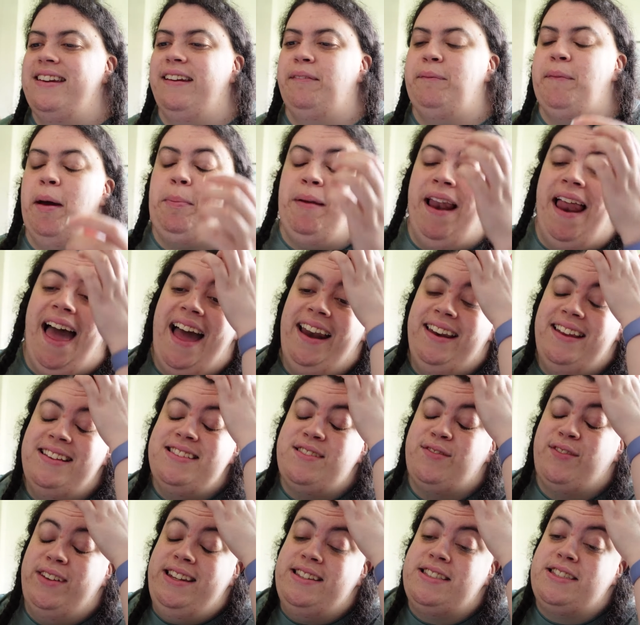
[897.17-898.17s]
my plan
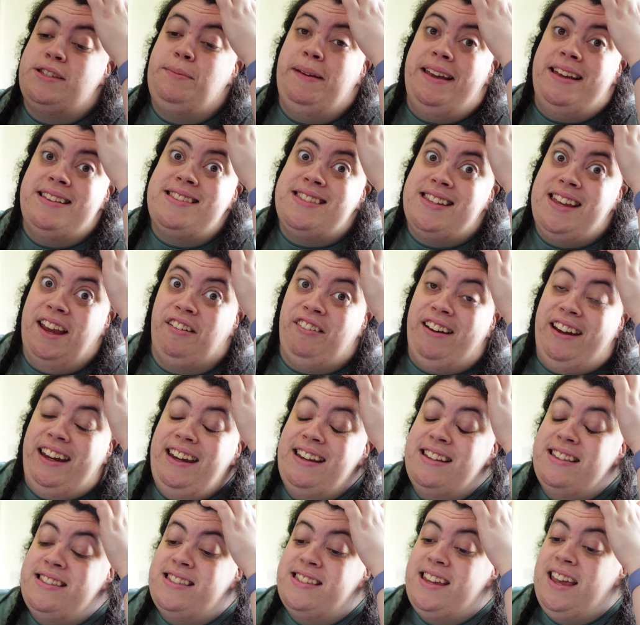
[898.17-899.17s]
is for this to be a
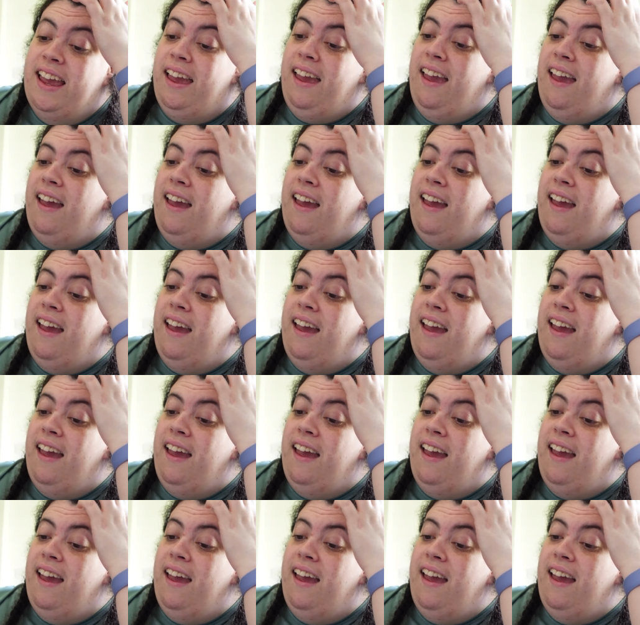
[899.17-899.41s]
series.